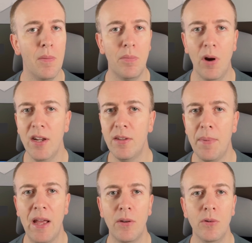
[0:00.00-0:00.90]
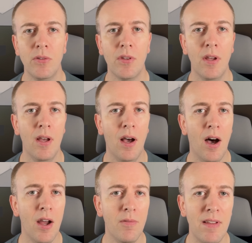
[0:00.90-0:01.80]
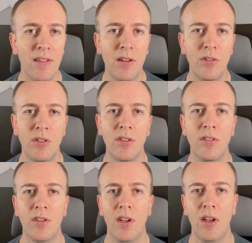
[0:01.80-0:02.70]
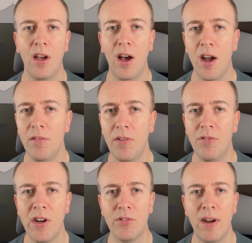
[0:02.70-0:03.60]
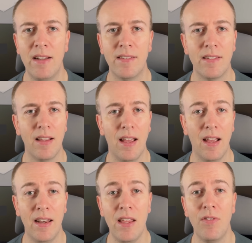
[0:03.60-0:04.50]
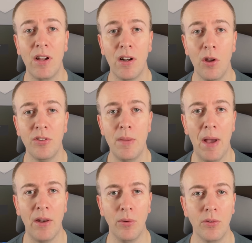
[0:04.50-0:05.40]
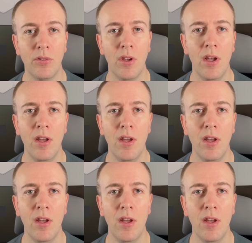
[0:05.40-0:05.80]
brighter panels, higher resolutions, higher refresh rates, and even glossy panels,